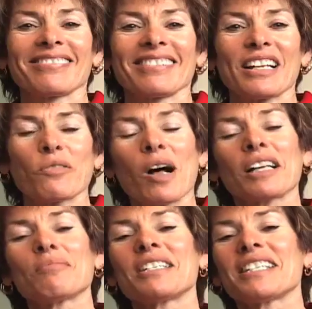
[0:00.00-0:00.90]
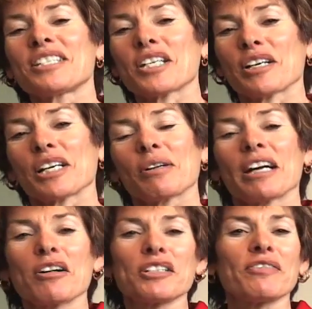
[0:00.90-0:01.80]
Welcome to the Cherry Creek
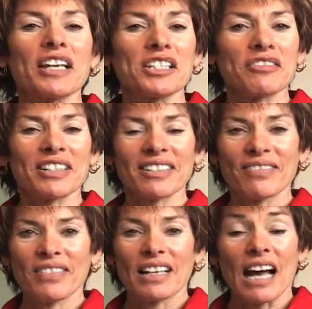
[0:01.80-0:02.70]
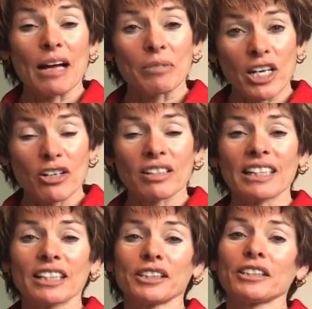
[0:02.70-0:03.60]
Arts Festival. I'm Carol
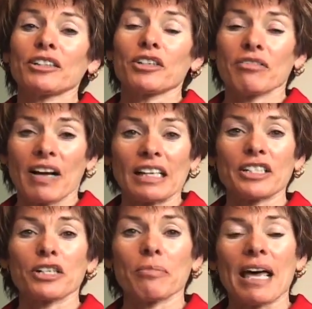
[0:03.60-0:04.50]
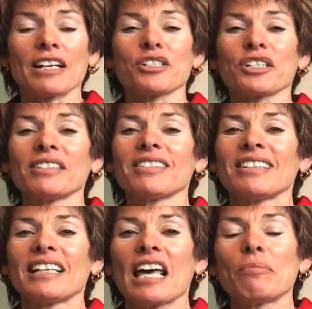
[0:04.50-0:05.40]
Hiller, your volunteer manager,
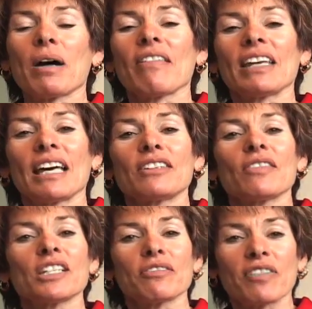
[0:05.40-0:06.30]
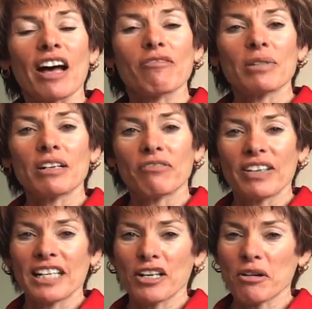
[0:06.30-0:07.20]
and by the end of this 5-minute
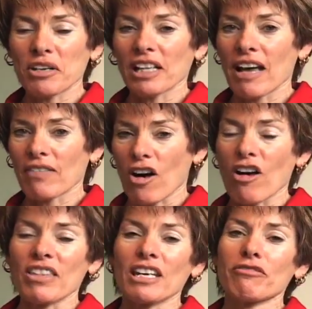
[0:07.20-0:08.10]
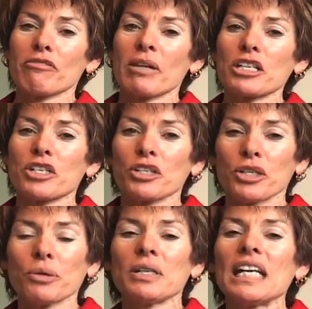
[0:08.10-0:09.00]
video, you'll have all the information
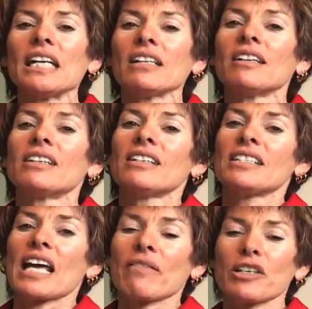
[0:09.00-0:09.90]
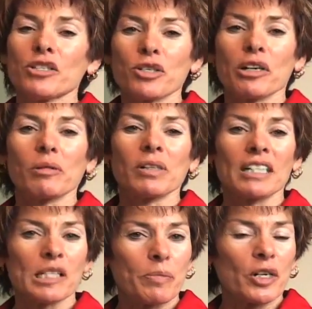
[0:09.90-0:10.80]
you need to have an enjoyable
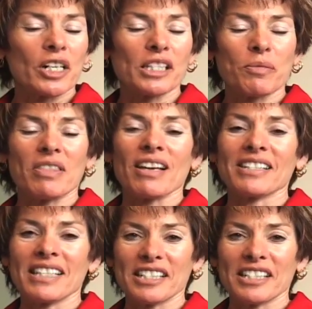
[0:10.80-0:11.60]
experience with us this